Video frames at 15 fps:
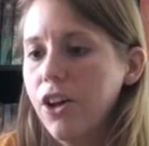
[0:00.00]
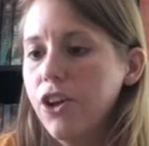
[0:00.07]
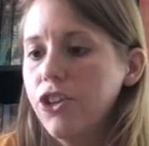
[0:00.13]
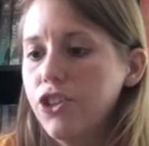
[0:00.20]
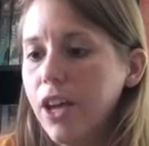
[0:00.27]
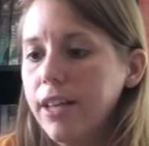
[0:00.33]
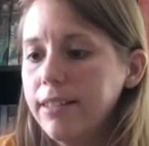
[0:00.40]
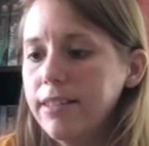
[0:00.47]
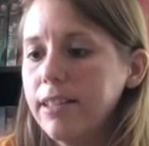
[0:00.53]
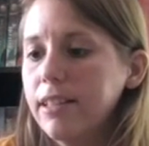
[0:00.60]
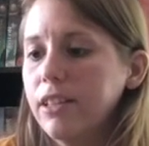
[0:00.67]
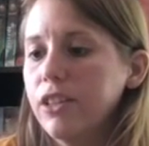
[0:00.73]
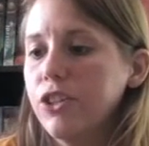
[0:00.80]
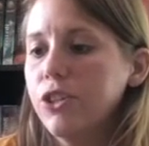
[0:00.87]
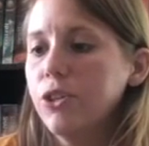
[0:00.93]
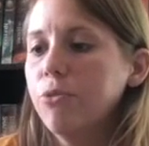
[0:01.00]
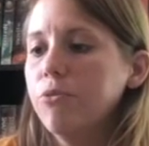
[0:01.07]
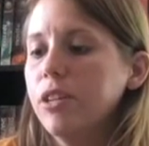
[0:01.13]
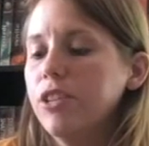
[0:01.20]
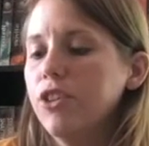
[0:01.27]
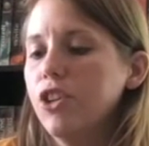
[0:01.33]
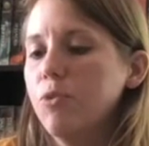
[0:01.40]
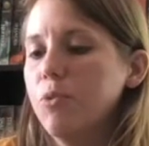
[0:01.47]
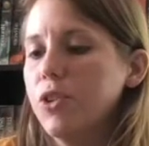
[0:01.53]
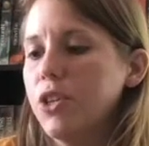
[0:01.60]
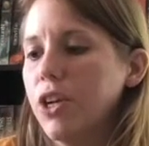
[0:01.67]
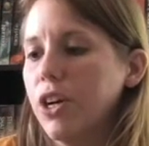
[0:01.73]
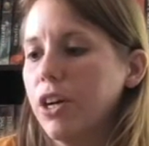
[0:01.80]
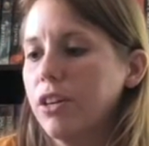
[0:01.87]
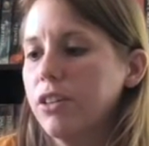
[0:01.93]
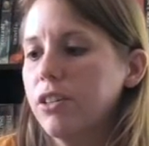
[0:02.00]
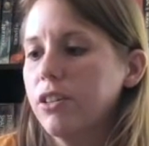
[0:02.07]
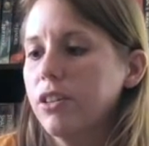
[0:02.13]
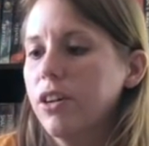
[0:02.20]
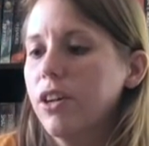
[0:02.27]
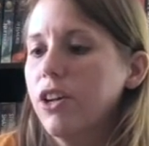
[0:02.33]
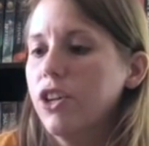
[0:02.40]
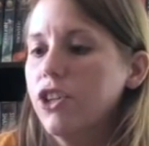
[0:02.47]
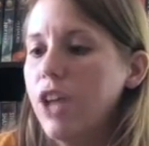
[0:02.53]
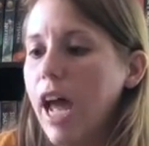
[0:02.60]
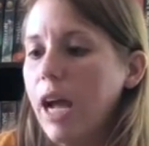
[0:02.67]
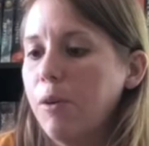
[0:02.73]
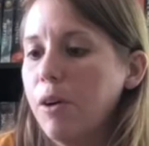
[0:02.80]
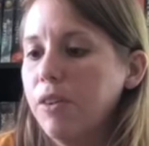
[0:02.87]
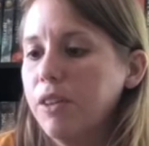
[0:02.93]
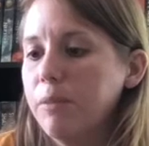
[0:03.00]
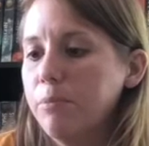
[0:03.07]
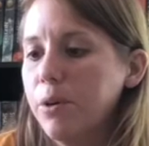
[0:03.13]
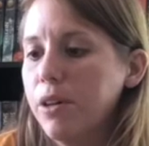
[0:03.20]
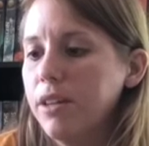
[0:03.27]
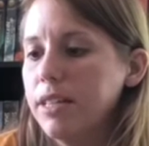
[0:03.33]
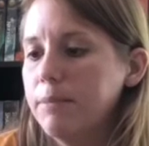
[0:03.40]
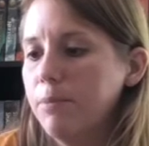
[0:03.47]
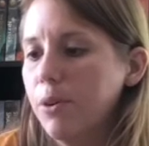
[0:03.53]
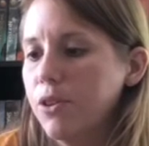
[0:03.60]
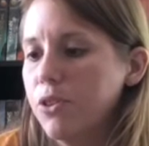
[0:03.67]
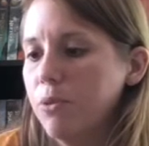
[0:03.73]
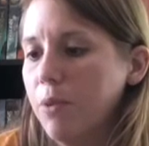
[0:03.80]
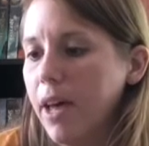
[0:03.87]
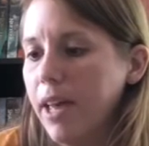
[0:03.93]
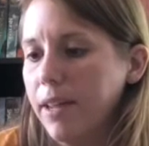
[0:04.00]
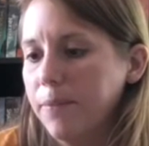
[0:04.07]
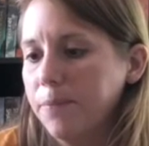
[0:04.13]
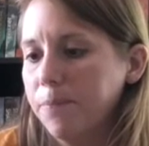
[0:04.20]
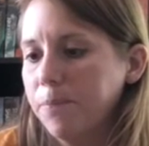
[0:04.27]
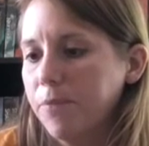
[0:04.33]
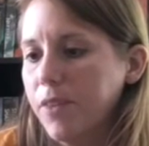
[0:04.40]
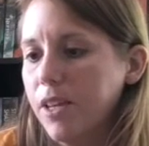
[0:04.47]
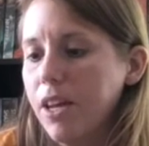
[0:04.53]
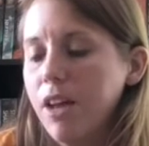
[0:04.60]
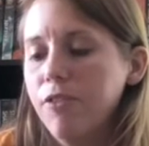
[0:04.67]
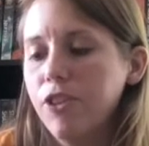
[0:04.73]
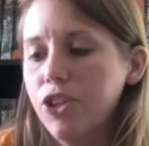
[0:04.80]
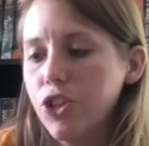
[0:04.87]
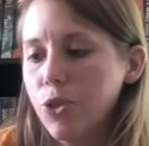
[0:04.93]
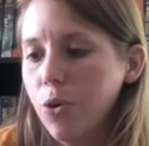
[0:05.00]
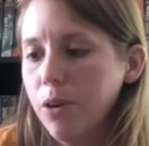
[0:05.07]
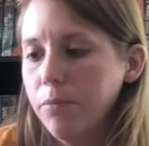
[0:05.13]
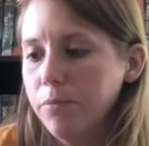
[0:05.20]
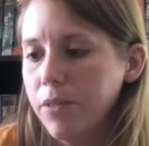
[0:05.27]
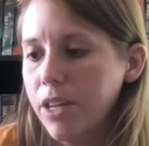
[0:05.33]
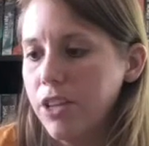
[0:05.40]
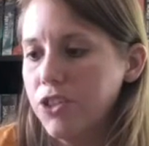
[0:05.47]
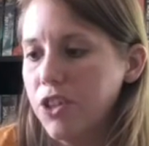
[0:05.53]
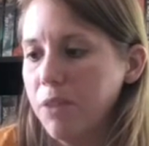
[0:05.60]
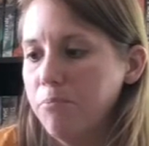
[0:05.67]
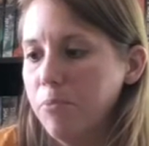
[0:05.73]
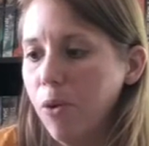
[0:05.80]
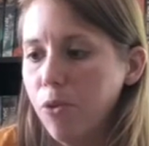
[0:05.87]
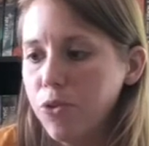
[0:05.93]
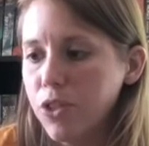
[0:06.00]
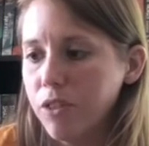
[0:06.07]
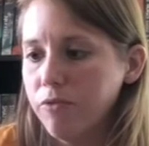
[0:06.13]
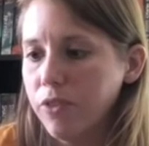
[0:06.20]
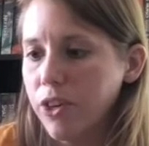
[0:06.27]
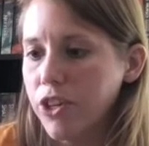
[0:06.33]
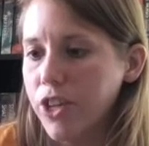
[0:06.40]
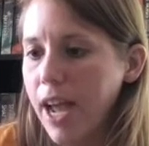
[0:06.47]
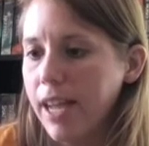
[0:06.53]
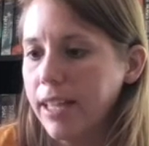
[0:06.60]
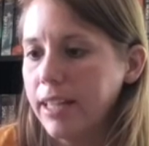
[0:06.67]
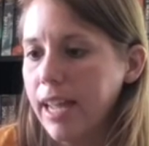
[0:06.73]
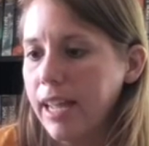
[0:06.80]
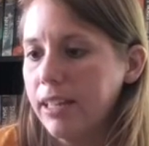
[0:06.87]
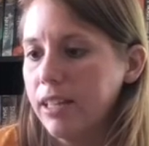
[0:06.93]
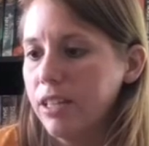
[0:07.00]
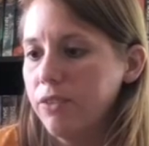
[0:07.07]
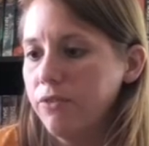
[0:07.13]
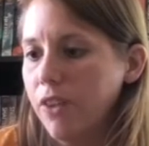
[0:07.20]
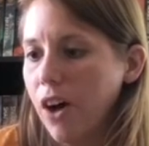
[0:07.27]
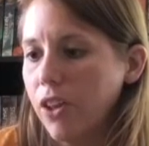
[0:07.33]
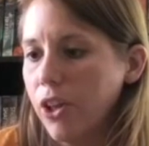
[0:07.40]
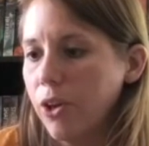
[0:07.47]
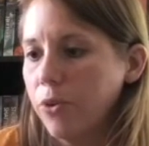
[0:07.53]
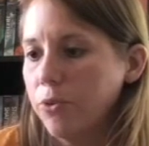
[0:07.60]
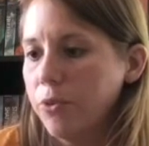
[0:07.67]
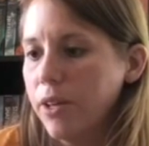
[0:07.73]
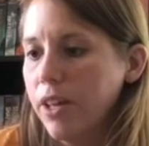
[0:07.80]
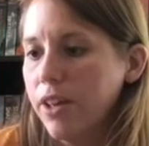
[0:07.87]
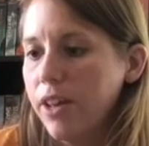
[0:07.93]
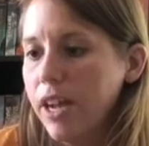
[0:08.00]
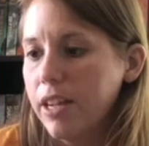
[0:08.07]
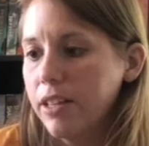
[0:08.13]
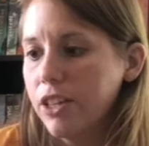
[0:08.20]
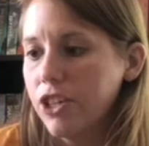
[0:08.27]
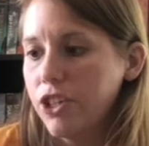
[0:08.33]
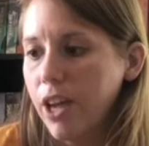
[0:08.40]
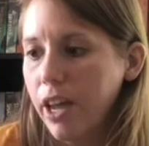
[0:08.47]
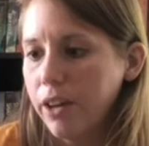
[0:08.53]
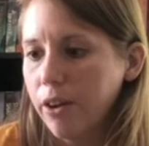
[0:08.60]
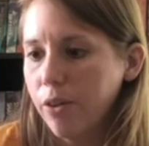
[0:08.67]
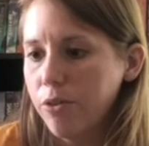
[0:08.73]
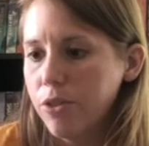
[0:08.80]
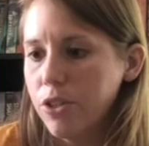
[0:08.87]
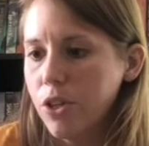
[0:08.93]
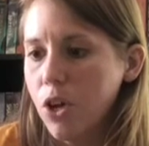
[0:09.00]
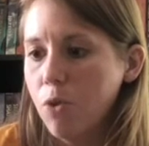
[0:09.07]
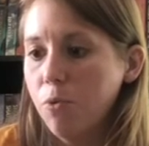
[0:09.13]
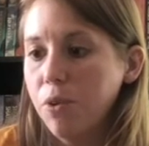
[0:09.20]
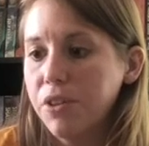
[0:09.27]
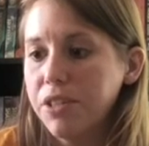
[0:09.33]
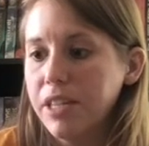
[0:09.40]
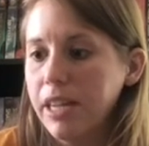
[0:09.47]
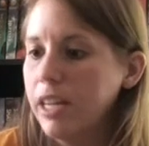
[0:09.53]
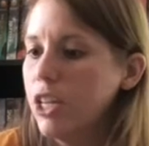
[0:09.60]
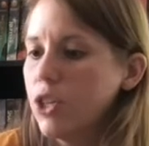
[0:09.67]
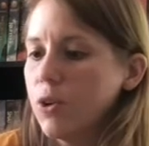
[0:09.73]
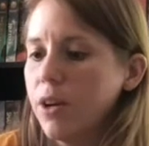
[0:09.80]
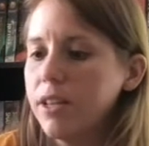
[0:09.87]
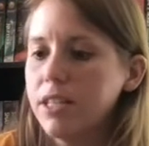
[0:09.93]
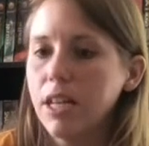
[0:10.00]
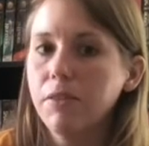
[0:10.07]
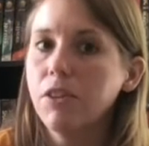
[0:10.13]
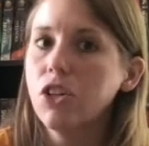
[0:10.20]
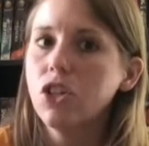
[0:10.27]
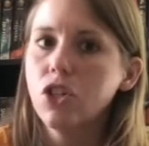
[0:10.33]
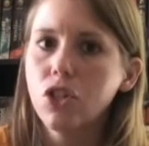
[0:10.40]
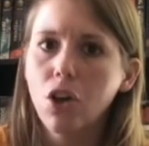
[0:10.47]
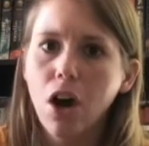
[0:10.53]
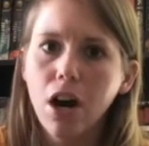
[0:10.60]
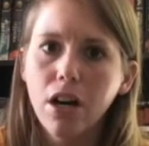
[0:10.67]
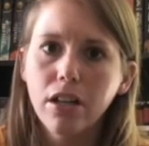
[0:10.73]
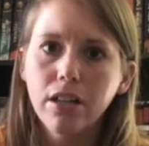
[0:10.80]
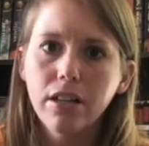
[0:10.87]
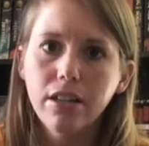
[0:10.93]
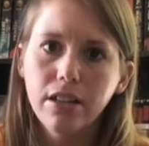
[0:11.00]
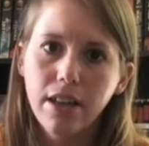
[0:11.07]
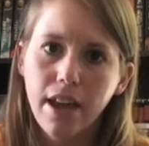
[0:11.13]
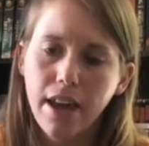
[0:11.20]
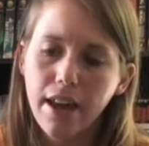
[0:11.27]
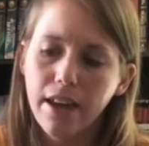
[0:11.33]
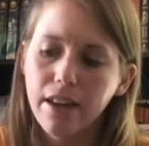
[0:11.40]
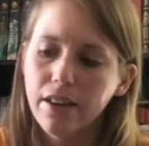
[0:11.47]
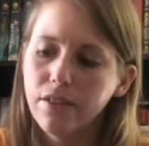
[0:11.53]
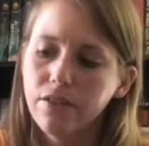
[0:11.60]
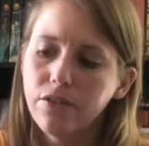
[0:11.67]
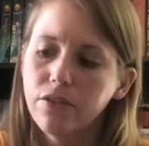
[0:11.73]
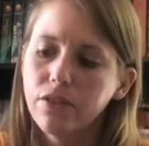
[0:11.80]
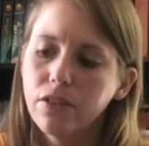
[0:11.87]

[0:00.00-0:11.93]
Just then the two ninjas returned. Jack quickly put his books away. The short ninja motioned for Jack and Annie to follow. In the shadows was the entrance of a dark cave.